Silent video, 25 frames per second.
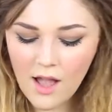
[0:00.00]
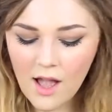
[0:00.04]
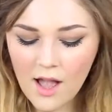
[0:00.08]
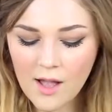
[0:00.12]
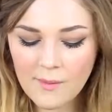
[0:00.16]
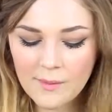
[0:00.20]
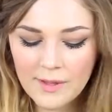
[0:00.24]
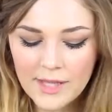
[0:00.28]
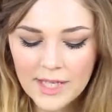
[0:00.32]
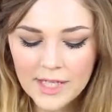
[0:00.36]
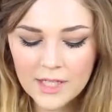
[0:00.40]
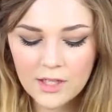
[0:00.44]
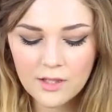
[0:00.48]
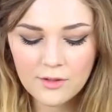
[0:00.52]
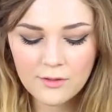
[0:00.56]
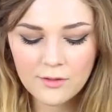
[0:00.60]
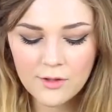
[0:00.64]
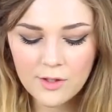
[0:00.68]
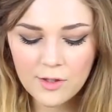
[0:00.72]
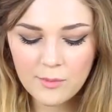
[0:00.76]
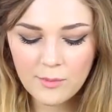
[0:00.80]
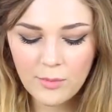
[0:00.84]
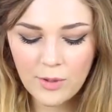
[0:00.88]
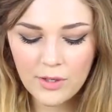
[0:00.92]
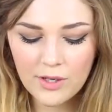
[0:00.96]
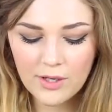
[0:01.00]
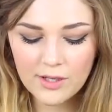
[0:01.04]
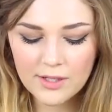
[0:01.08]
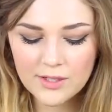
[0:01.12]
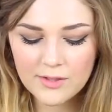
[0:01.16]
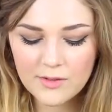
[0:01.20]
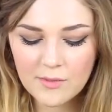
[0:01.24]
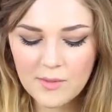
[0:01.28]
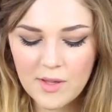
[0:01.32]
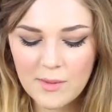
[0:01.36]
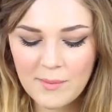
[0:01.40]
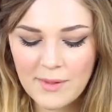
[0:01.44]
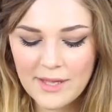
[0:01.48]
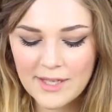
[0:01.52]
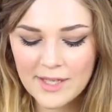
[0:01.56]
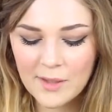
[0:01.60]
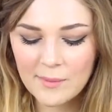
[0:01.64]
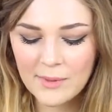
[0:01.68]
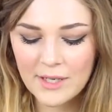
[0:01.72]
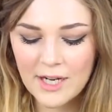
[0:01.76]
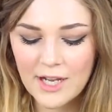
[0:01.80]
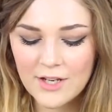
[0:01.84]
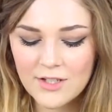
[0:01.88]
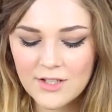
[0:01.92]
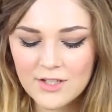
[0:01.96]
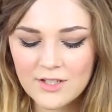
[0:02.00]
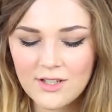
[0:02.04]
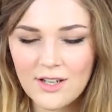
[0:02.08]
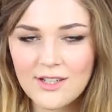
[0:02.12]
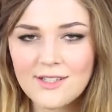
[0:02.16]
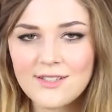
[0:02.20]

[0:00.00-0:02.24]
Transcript: And then I got a few products from their makeup collection.